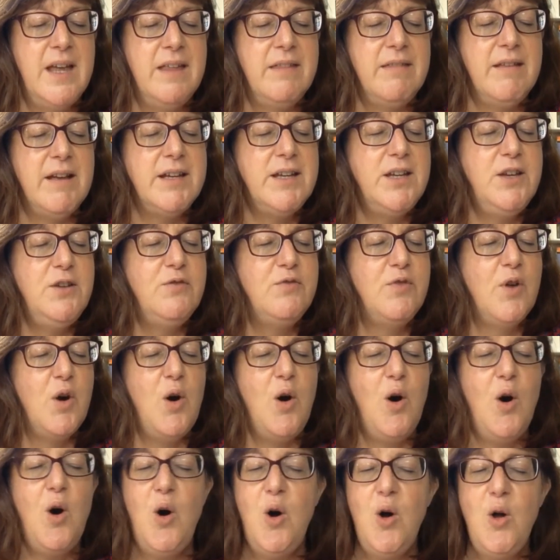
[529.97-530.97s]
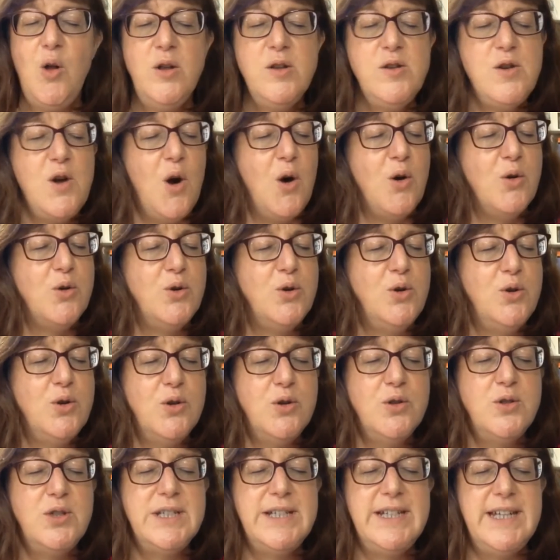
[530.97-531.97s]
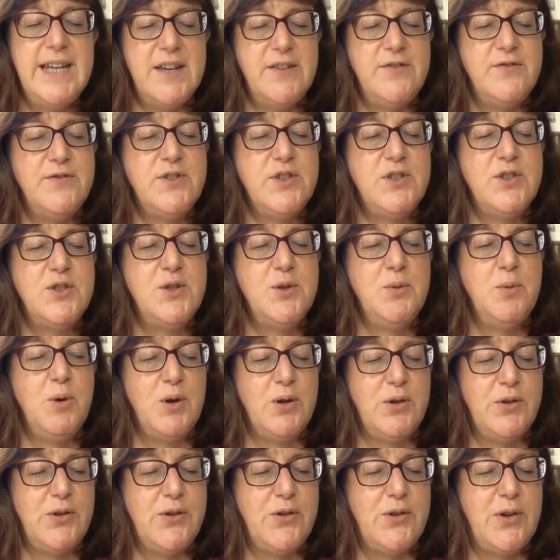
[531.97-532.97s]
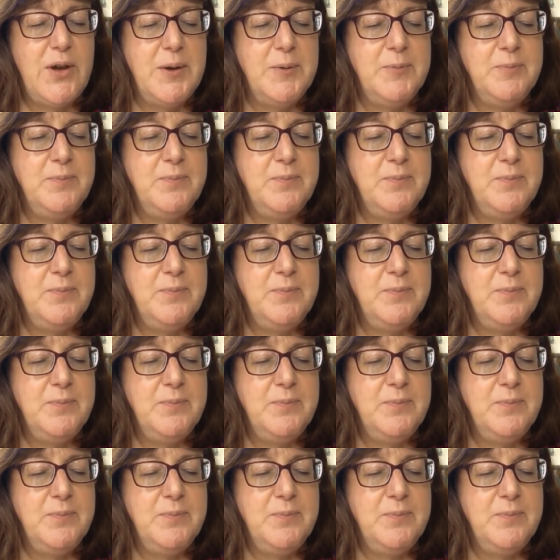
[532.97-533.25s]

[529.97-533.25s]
Thank you for all your good gifts to us.